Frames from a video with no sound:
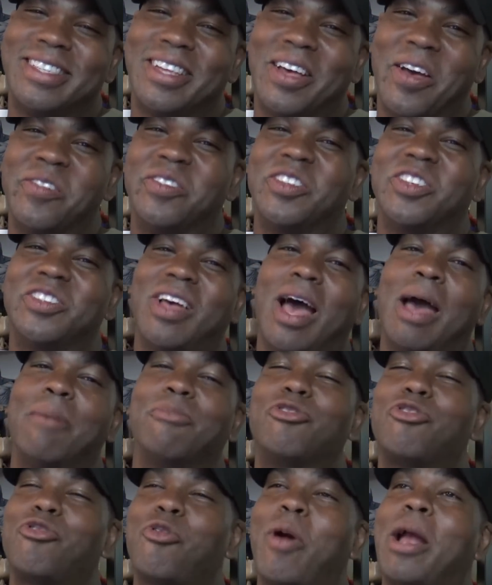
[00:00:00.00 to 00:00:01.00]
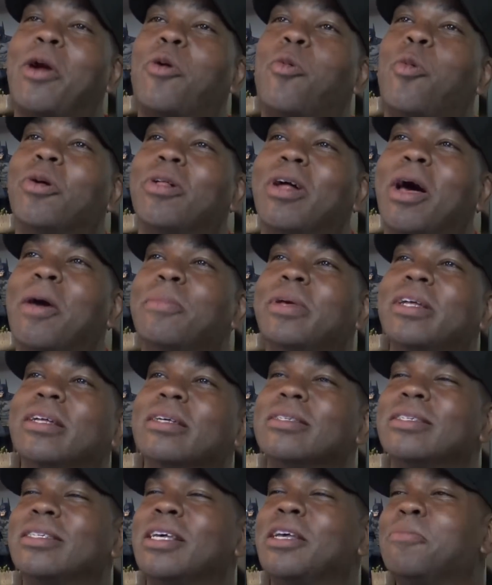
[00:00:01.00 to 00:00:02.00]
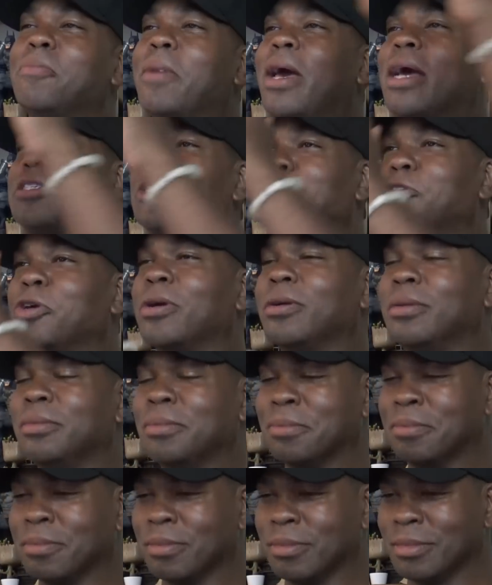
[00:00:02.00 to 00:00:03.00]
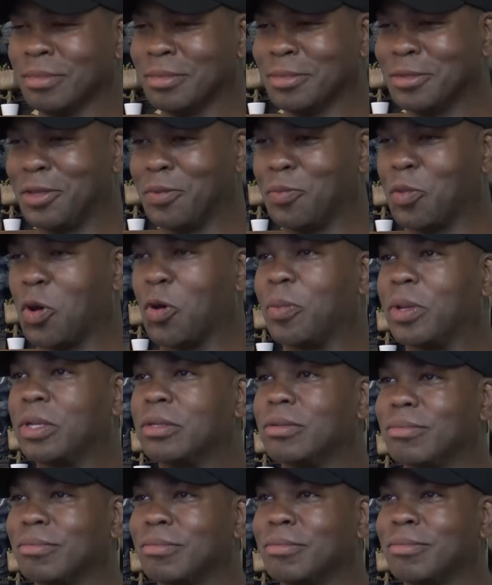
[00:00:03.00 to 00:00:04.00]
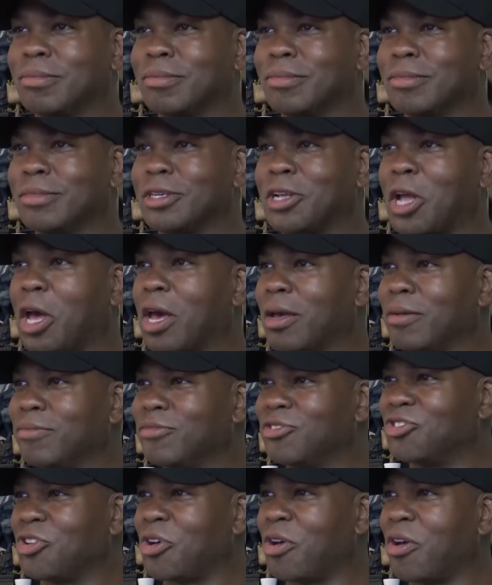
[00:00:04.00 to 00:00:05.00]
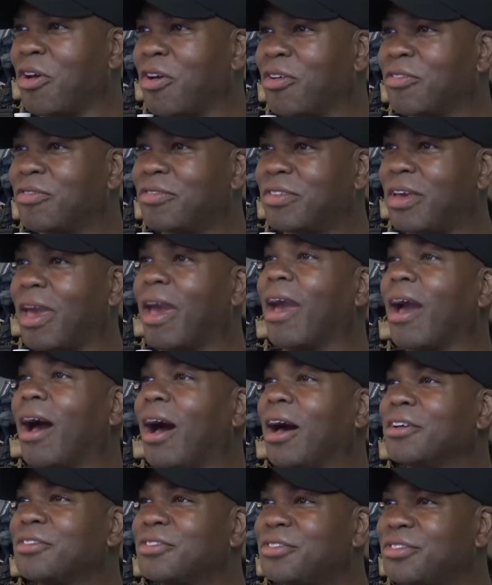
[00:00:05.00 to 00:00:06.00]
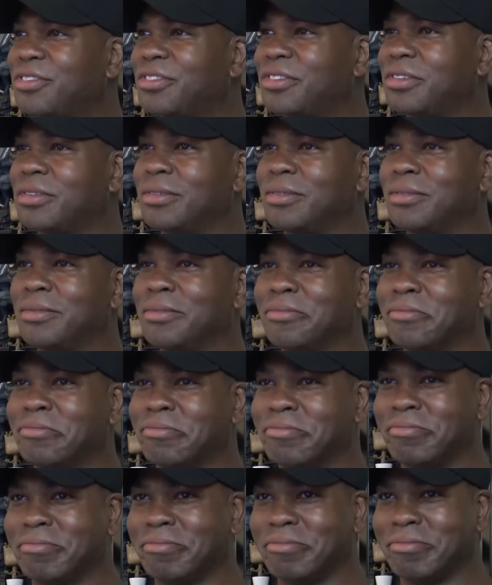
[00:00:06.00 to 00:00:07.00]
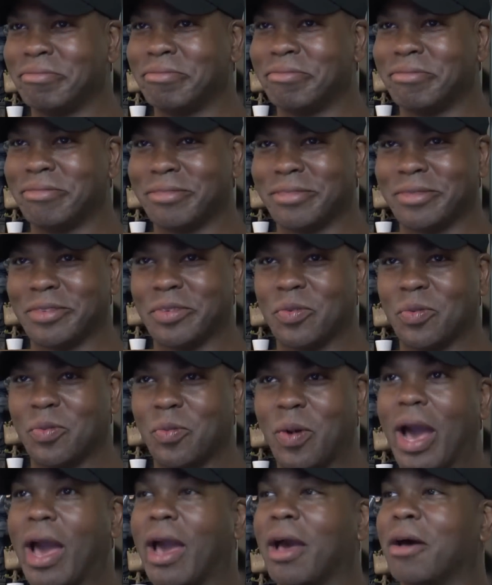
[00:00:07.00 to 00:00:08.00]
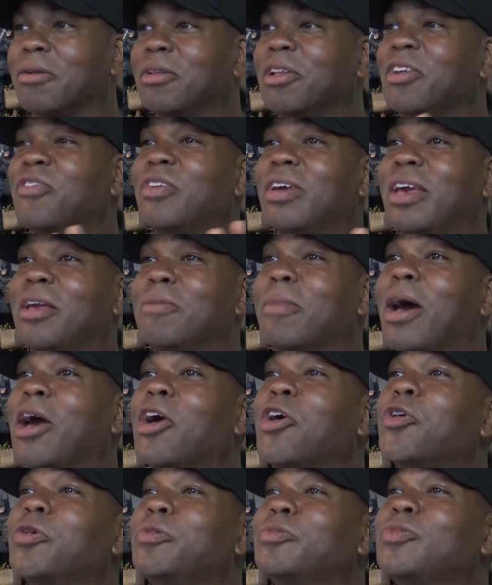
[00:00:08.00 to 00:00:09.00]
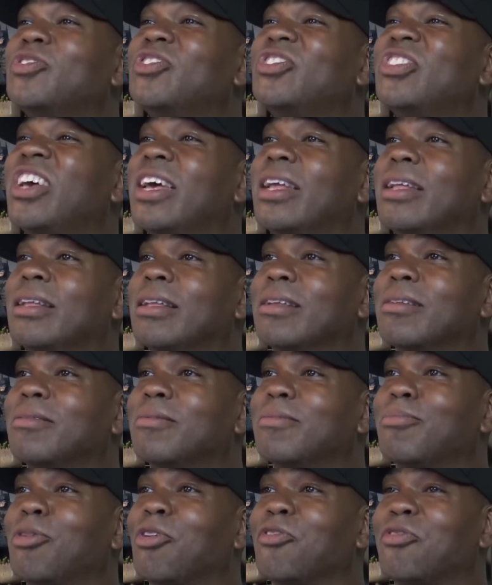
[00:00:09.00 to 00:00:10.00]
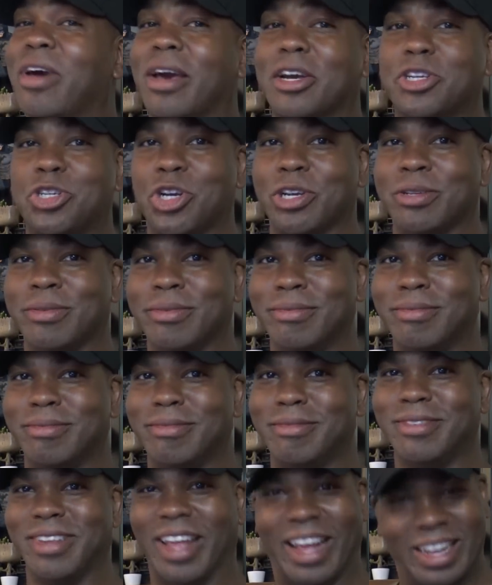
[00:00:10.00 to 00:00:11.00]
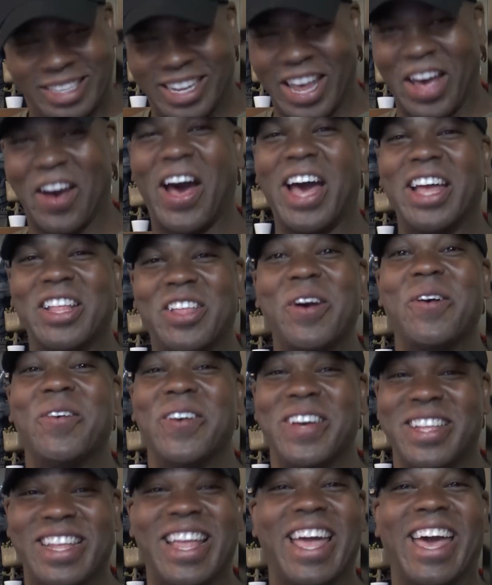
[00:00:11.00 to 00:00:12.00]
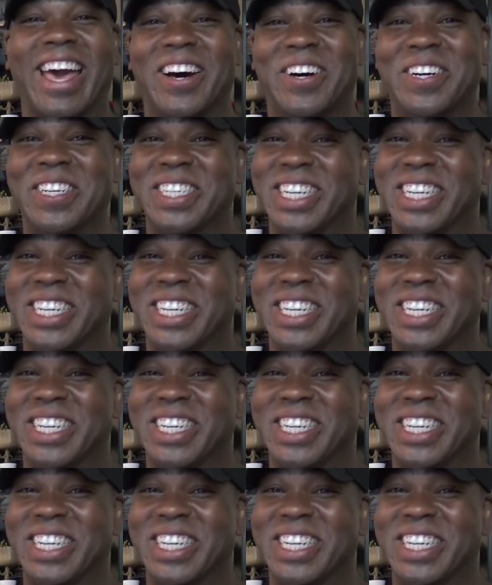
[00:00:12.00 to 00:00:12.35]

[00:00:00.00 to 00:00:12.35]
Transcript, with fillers: I'm just I'm tranquil. I'm in a Zen master moment, and I observe chaos while living in my own Zen perfection. That's how I do it now.